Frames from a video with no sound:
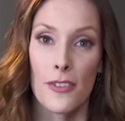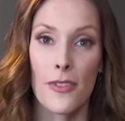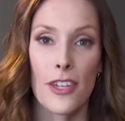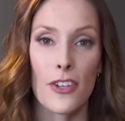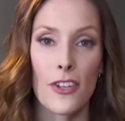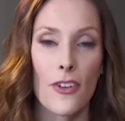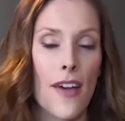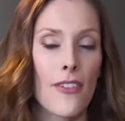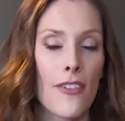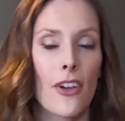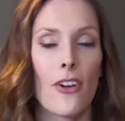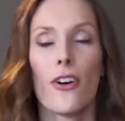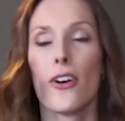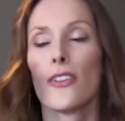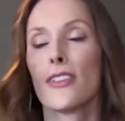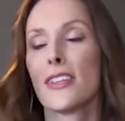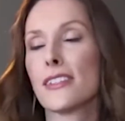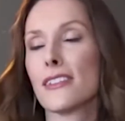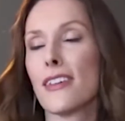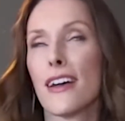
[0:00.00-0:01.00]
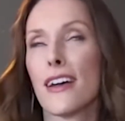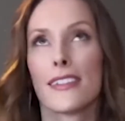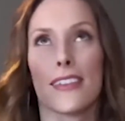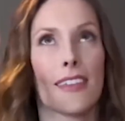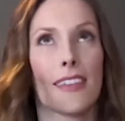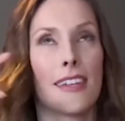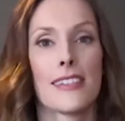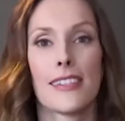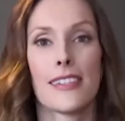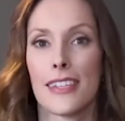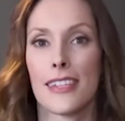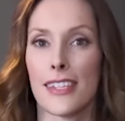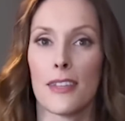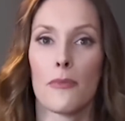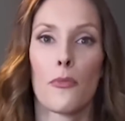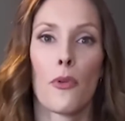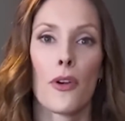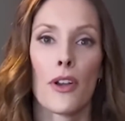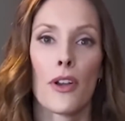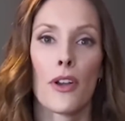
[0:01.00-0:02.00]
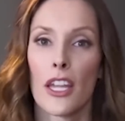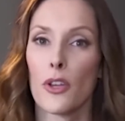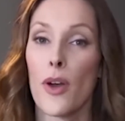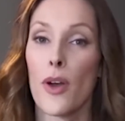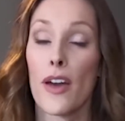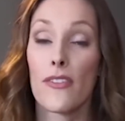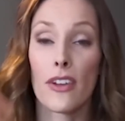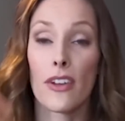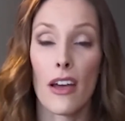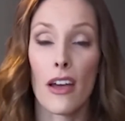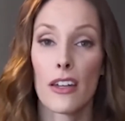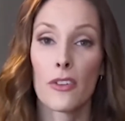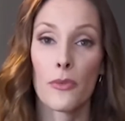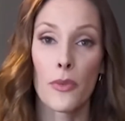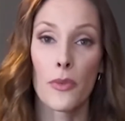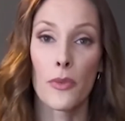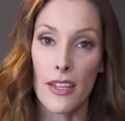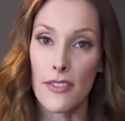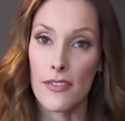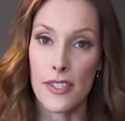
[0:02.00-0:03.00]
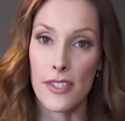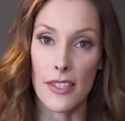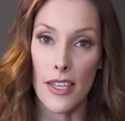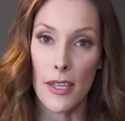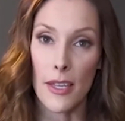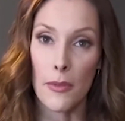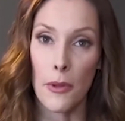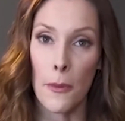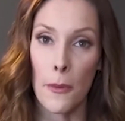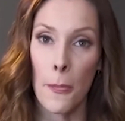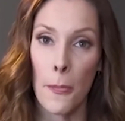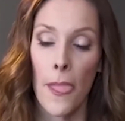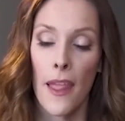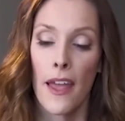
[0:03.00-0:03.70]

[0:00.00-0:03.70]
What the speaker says: So then you're having all these thoughts and then it's 6 in the morning and you haven't gotten a wink of sleep.